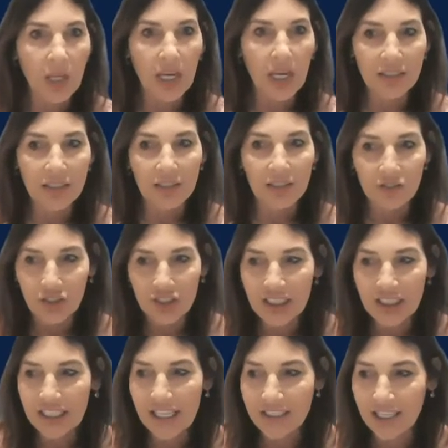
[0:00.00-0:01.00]
And just
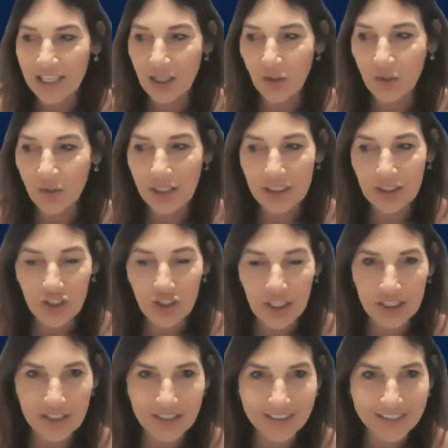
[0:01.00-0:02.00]
in case I don't get a
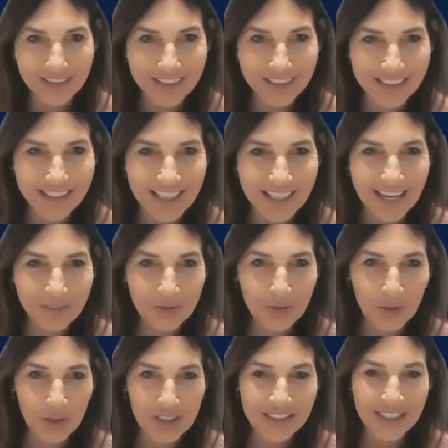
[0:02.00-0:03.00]
chance
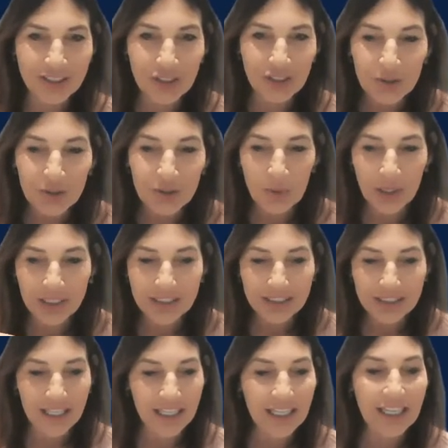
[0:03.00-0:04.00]
after this, I just want to
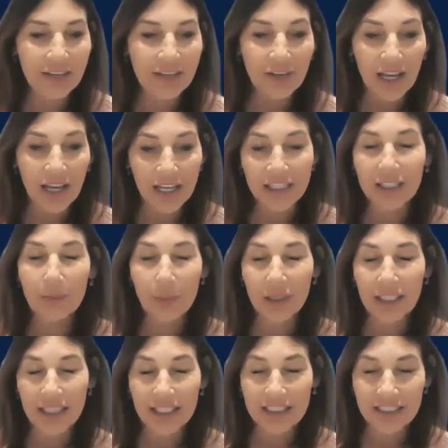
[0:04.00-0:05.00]
say, if
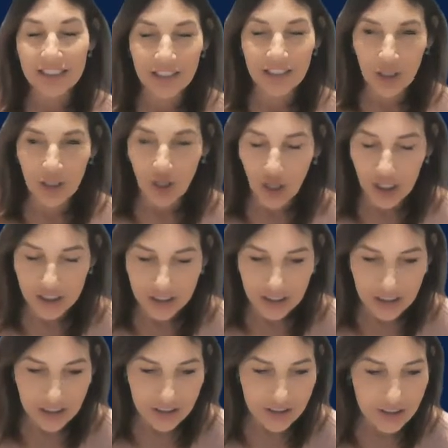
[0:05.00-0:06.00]
anybody that's in the
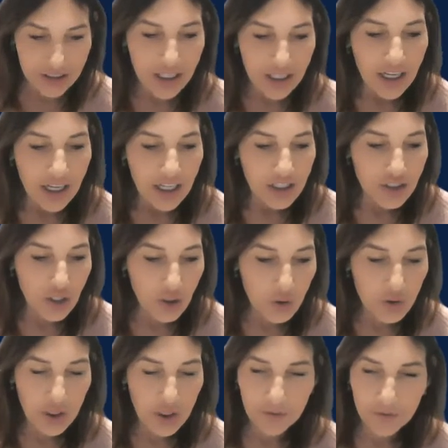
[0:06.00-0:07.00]
audience
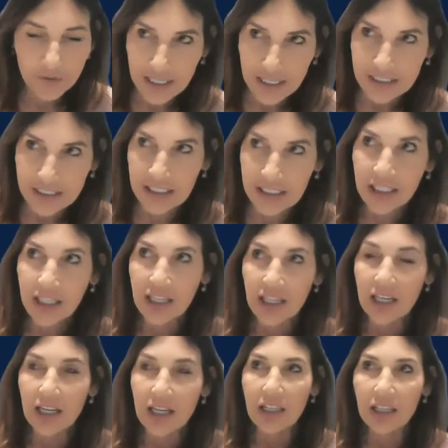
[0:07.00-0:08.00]
knows of any
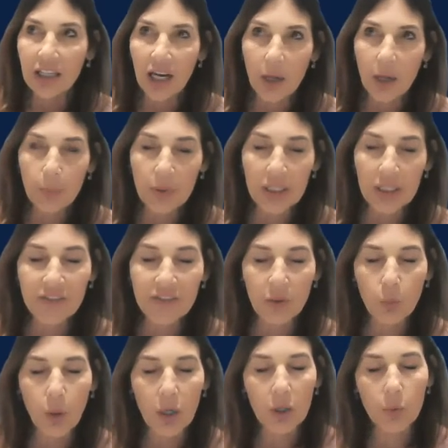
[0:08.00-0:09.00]
companies
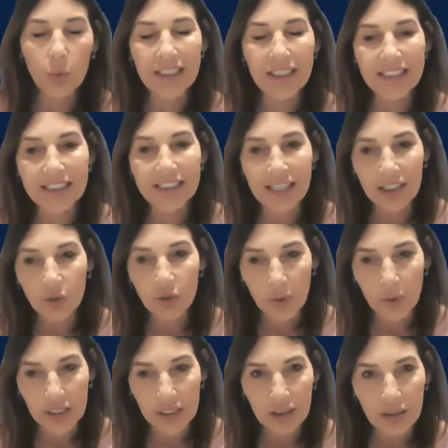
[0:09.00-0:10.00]
that want to
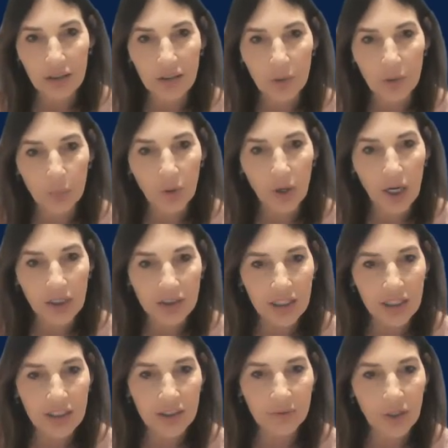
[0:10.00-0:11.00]
accelerate the
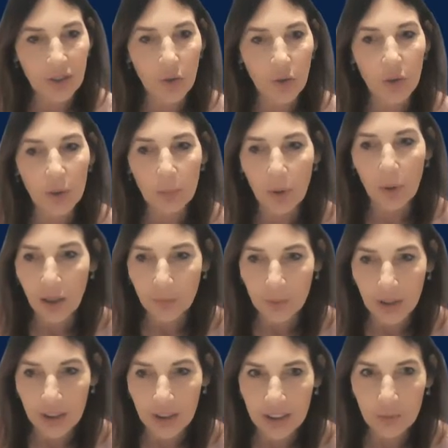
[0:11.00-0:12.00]
process of going
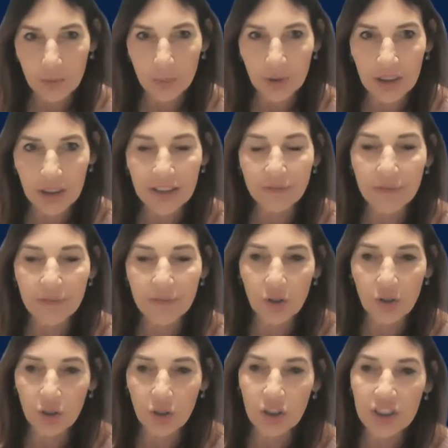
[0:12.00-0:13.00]
public and believe
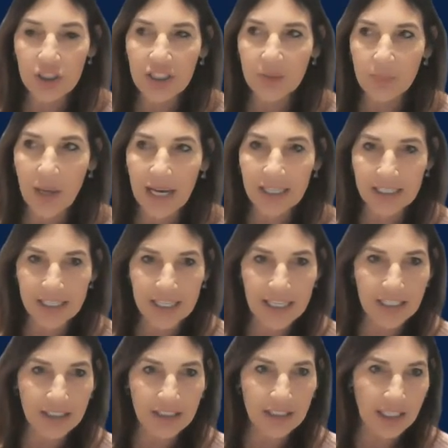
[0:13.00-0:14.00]
they're a good SPAC
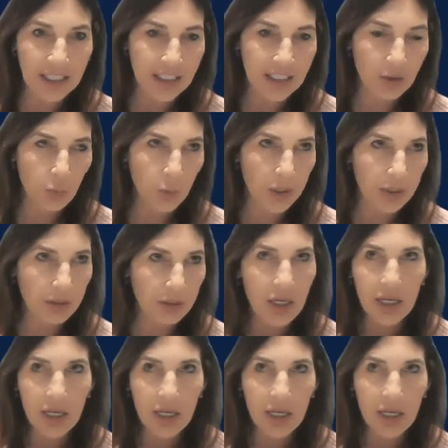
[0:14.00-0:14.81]
candidate with